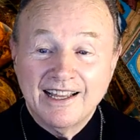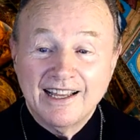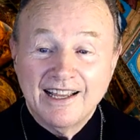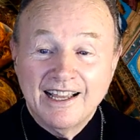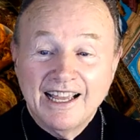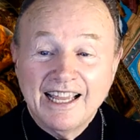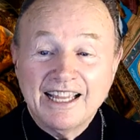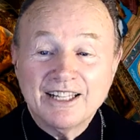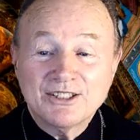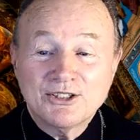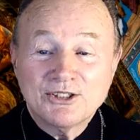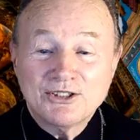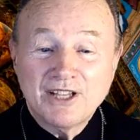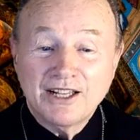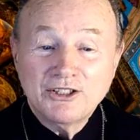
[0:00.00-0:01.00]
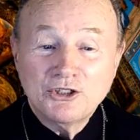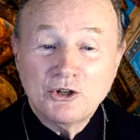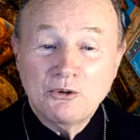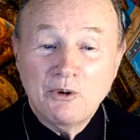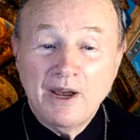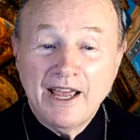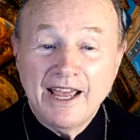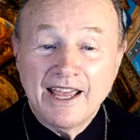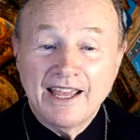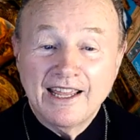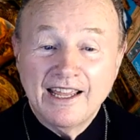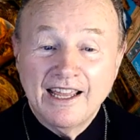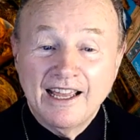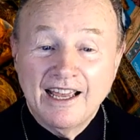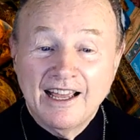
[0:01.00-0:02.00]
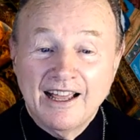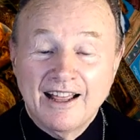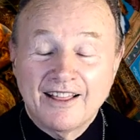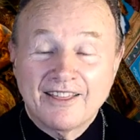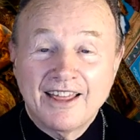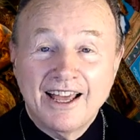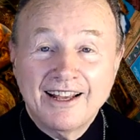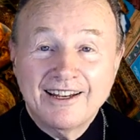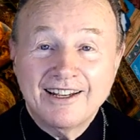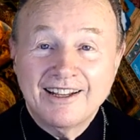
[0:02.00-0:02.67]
in such a way that